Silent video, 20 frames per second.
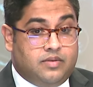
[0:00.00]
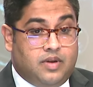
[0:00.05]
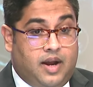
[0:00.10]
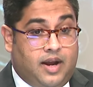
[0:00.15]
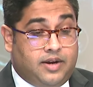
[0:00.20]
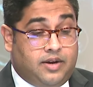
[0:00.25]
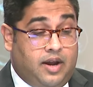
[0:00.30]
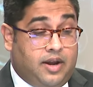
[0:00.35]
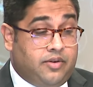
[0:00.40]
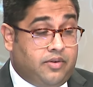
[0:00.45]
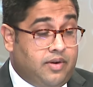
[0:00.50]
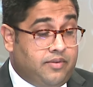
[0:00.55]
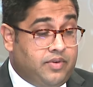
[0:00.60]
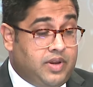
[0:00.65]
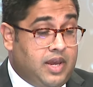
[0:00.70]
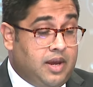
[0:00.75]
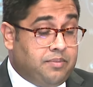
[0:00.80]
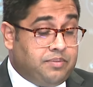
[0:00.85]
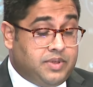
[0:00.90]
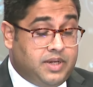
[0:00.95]
I, don't have any
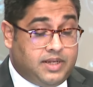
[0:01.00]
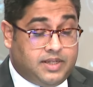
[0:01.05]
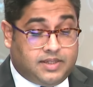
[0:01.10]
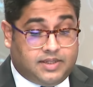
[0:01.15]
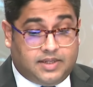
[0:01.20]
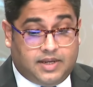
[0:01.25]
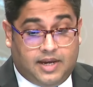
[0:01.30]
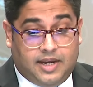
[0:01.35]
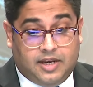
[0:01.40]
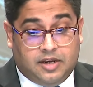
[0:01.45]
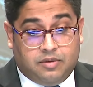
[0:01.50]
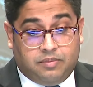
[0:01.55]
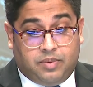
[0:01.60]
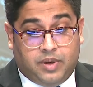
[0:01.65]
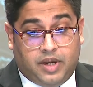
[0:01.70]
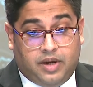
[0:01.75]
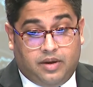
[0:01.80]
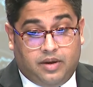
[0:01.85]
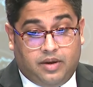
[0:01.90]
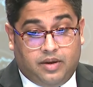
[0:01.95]
updates, Said,
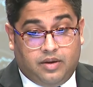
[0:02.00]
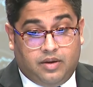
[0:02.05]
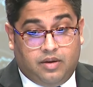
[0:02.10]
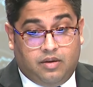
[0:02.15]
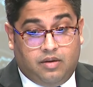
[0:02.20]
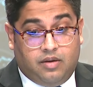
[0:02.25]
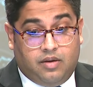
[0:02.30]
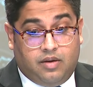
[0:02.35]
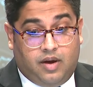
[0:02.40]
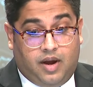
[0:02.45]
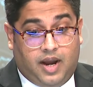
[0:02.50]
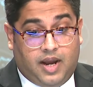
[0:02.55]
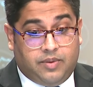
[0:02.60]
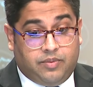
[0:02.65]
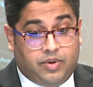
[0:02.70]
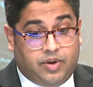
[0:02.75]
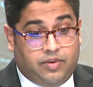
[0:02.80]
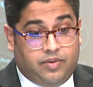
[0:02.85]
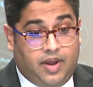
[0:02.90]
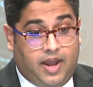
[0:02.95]
but uh, I
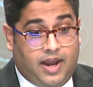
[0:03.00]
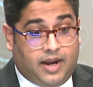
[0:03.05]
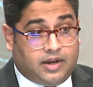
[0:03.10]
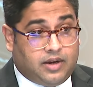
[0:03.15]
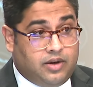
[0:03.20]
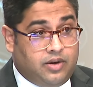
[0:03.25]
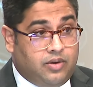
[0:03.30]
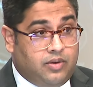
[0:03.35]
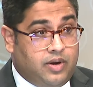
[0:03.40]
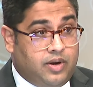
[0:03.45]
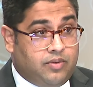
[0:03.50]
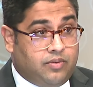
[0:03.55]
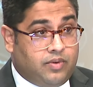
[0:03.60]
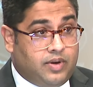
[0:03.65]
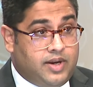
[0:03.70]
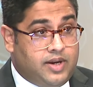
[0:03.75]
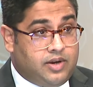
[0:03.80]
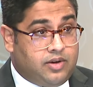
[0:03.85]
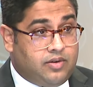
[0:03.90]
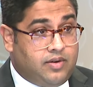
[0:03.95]
would echo and
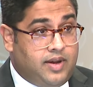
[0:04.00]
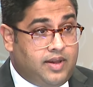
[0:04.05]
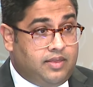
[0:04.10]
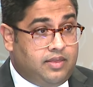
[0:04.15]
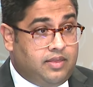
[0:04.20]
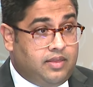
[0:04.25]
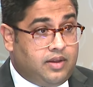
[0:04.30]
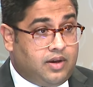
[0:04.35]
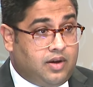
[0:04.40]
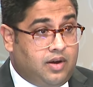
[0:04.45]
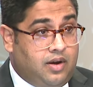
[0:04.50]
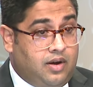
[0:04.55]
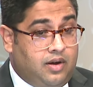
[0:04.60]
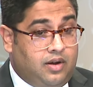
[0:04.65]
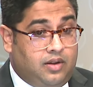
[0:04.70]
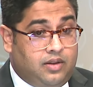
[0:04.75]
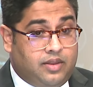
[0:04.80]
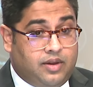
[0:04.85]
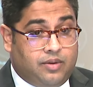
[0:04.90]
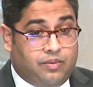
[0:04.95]
reiterate the
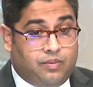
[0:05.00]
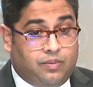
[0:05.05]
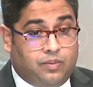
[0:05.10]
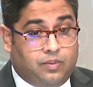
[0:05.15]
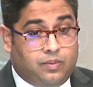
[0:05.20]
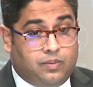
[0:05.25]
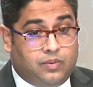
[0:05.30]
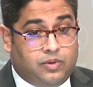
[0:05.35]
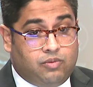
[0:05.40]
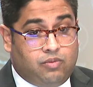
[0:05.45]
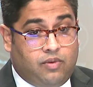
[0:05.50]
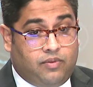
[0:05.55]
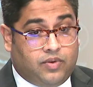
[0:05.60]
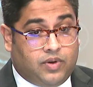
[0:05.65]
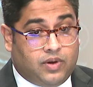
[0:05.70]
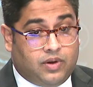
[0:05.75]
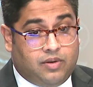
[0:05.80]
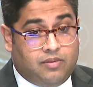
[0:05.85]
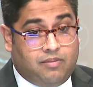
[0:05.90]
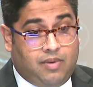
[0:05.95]
call that you have
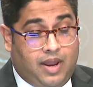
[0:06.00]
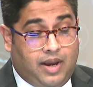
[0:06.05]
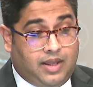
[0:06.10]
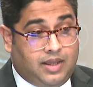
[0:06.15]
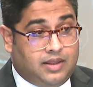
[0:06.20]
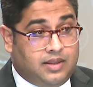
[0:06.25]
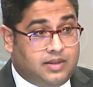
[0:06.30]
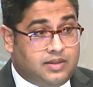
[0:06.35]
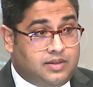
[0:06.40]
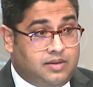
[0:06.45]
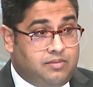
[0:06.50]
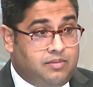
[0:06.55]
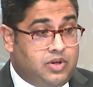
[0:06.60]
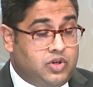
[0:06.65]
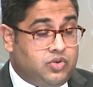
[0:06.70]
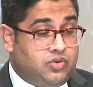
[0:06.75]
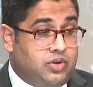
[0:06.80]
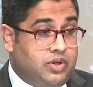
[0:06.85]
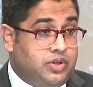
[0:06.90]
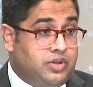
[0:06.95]
heard many in this
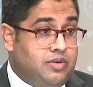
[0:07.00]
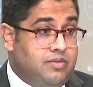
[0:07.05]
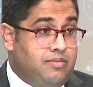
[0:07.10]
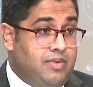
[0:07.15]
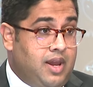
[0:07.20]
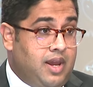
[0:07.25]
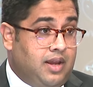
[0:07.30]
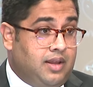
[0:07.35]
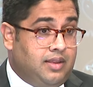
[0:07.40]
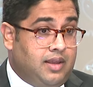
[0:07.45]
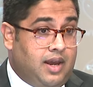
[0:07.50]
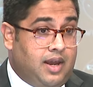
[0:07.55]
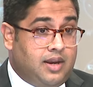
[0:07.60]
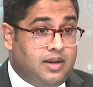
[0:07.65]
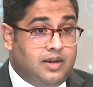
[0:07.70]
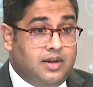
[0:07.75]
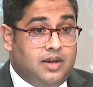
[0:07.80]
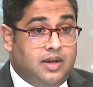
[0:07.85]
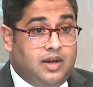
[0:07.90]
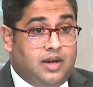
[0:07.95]
administration make that
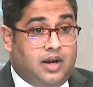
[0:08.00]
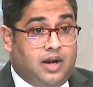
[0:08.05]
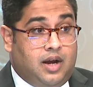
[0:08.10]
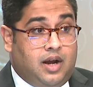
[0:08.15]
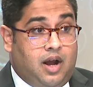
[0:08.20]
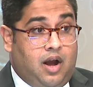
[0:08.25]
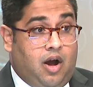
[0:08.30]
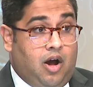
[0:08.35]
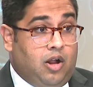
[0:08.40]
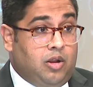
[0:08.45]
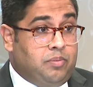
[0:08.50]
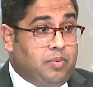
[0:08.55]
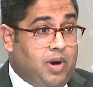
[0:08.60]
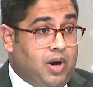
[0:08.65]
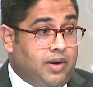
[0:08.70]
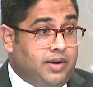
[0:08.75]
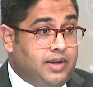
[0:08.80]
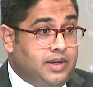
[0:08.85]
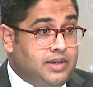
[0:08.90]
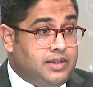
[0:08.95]
uh, all
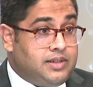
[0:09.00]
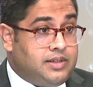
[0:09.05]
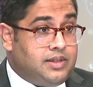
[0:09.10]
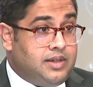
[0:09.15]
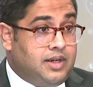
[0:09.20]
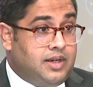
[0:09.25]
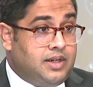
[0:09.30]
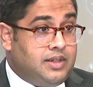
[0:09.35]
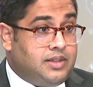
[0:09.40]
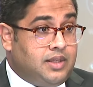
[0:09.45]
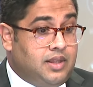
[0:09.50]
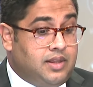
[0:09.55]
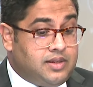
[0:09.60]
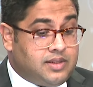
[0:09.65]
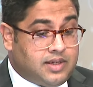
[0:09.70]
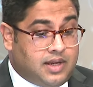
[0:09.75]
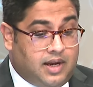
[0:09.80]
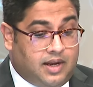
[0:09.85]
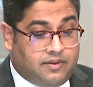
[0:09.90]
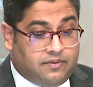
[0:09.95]
parties uh, to this
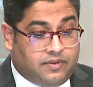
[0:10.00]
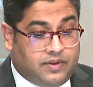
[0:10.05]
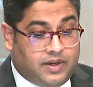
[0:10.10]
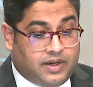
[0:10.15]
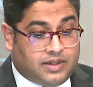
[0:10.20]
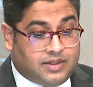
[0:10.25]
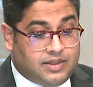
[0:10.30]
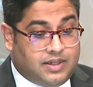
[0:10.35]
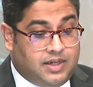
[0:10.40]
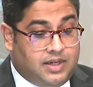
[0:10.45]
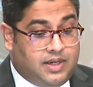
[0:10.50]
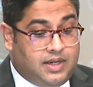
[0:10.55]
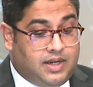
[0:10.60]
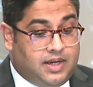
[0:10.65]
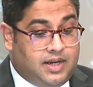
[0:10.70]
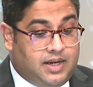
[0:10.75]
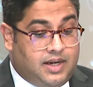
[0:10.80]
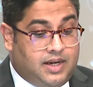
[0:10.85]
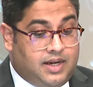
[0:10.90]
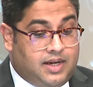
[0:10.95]
conflict uh,
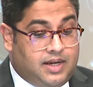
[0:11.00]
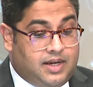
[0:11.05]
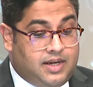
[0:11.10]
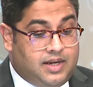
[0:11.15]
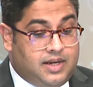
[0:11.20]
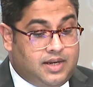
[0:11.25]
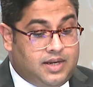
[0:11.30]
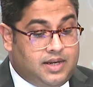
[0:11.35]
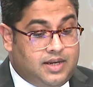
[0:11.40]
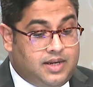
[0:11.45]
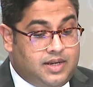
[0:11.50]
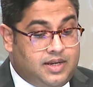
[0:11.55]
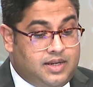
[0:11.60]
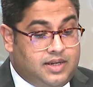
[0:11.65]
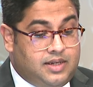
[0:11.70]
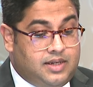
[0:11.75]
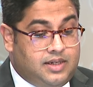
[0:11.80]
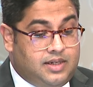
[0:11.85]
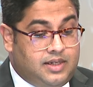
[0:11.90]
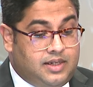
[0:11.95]
uh,
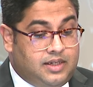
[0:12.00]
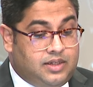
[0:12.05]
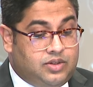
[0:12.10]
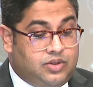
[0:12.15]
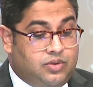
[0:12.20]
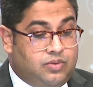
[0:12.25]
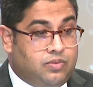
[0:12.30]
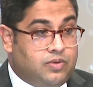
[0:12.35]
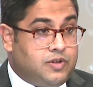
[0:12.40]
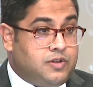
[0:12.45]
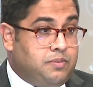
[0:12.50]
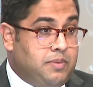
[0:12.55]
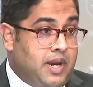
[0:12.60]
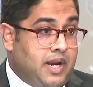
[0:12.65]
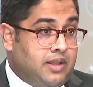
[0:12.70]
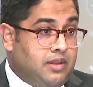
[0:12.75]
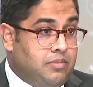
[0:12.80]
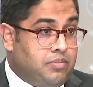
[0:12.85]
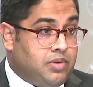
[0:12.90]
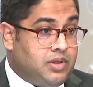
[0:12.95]
need to
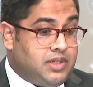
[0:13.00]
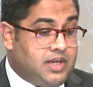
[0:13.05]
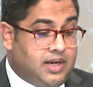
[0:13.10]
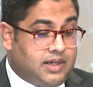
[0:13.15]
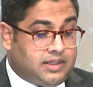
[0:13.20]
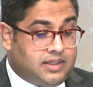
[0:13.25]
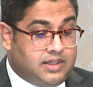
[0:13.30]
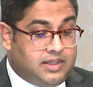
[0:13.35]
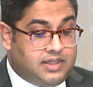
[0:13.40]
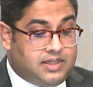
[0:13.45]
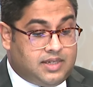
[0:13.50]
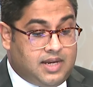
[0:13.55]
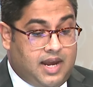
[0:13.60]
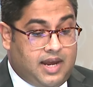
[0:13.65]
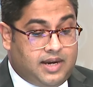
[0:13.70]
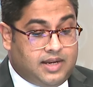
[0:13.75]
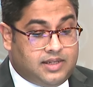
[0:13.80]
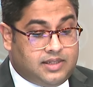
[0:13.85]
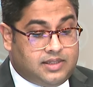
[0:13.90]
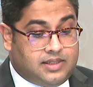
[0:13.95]
respect the protected
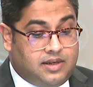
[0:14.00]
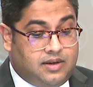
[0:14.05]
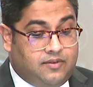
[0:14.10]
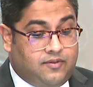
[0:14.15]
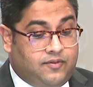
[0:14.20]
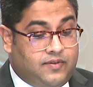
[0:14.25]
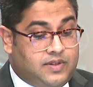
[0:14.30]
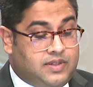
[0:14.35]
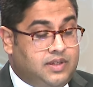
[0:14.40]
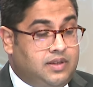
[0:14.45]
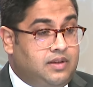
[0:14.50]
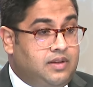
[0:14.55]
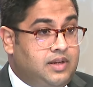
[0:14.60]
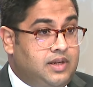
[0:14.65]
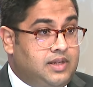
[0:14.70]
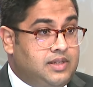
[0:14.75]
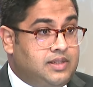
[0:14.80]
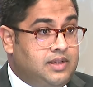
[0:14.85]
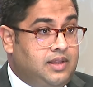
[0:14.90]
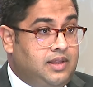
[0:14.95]
status of
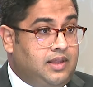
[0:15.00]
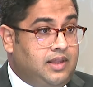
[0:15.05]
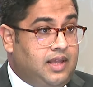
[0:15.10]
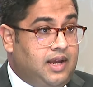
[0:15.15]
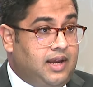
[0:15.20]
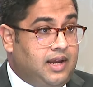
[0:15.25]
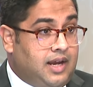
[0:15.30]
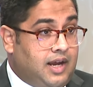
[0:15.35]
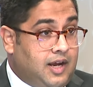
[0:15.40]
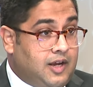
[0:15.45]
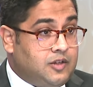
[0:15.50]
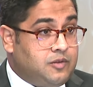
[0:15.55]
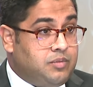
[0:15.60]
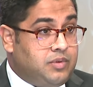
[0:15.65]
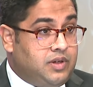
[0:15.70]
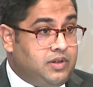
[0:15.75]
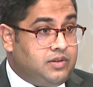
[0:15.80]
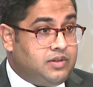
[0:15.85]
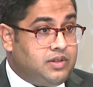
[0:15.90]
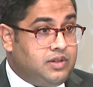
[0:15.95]
facilities like
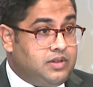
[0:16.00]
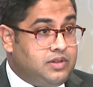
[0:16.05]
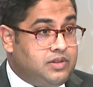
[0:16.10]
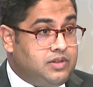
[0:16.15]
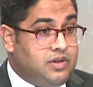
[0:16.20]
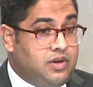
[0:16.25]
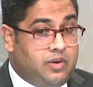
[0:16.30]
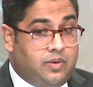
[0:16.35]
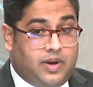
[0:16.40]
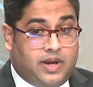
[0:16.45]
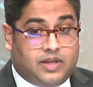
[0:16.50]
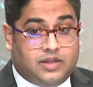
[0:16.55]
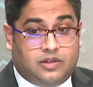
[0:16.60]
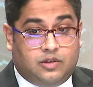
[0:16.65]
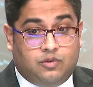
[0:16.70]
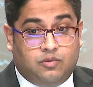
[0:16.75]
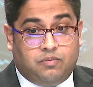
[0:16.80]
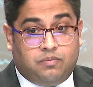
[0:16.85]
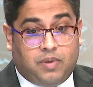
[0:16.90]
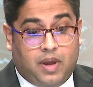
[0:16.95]
hospitals so as
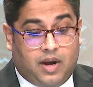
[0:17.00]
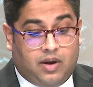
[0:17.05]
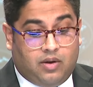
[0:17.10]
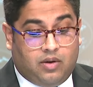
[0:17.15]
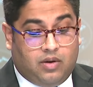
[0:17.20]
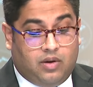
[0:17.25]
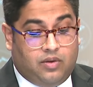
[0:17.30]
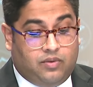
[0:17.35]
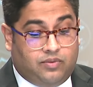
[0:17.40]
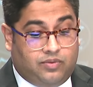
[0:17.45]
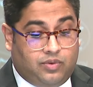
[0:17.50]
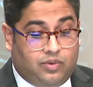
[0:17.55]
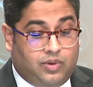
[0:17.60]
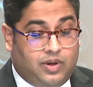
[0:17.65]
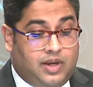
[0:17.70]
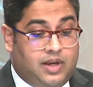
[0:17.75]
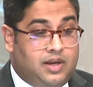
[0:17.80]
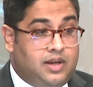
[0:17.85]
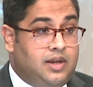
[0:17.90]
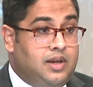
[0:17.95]
to better
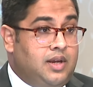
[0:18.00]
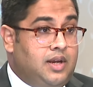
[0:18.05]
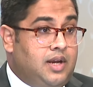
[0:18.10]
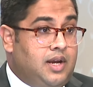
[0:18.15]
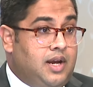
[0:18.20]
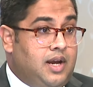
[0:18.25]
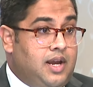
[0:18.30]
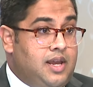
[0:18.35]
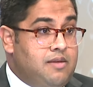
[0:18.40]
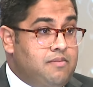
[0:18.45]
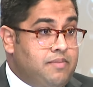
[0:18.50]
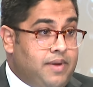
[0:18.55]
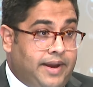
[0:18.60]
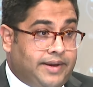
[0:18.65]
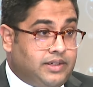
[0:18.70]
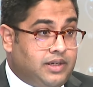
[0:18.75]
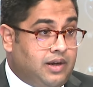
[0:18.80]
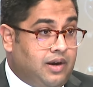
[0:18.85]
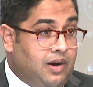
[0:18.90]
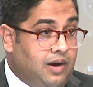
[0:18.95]
avoid uh,
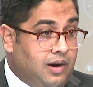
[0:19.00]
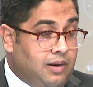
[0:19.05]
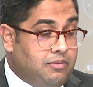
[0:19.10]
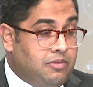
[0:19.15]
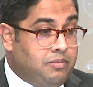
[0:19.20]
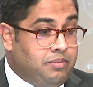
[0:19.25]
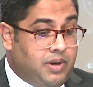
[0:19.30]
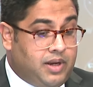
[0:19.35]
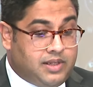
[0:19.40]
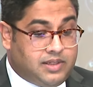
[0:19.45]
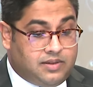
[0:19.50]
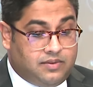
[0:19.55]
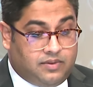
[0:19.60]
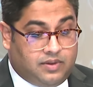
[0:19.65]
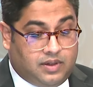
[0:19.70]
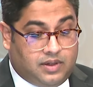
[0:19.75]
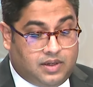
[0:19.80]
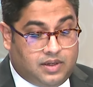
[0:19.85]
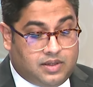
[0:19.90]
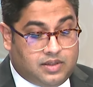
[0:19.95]
impacting harm upon
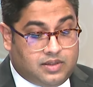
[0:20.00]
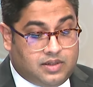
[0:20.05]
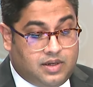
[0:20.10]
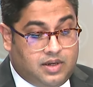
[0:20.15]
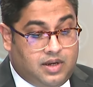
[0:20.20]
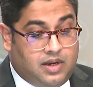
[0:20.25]
civilians